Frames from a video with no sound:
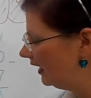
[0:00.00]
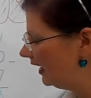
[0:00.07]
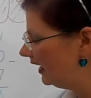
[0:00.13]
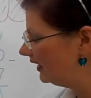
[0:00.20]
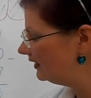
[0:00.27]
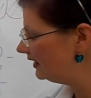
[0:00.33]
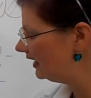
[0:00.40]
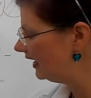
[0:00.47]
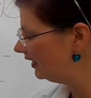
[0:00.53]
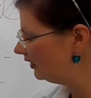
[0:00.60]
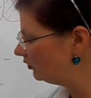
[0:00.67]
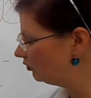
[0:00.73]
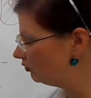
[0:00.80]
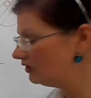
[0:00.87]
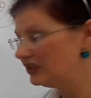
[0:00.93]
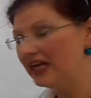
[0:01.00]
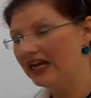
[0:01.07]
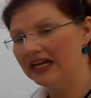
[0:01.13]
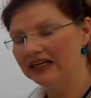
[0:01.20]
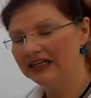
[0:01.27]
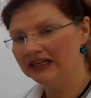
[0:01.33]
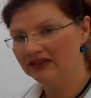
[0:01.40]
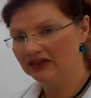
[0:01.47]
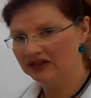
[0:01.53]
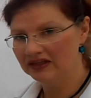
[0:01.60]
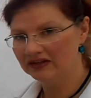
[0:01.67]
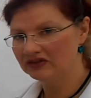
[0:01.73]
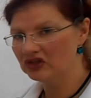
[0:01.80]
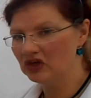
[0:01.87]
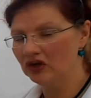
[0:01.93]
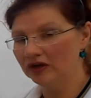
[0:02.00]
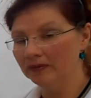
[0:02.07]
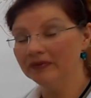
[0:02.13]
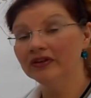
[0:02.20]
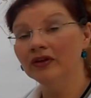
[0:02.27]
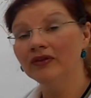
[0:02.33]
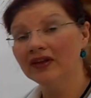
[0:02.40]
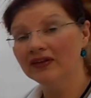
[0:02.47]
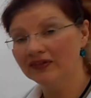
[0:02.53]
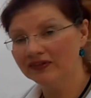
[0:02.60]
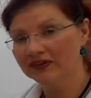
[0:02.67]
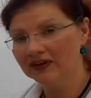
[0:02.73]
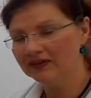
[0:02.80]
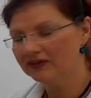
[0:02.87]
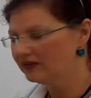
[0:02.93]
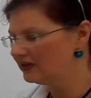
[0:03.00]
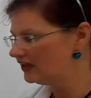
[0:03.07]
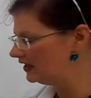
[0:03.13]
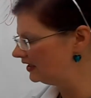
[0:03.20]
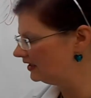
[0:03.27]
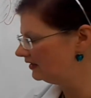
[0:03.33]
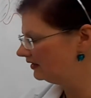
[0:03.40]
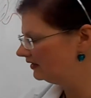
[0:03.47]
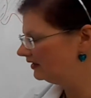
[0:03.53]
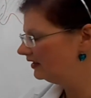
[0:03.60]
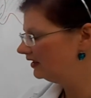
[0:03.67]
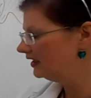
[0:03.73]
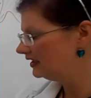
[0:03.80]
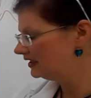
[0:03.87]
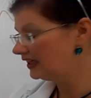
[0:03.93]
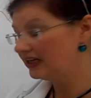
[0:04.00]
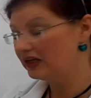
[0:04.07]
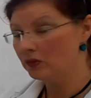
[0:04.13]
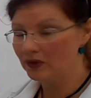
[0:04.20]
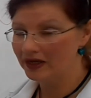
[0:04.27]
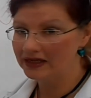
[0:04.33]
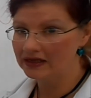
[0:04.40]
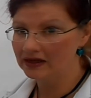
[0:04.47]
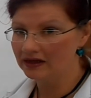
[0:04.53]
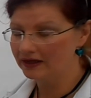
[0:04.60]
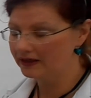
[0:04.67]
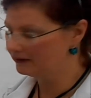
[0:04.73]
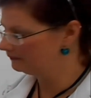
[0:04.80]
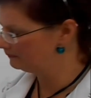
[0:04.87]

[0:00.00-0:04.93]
and an extra 10 in the next column. So that's 16 take away 9,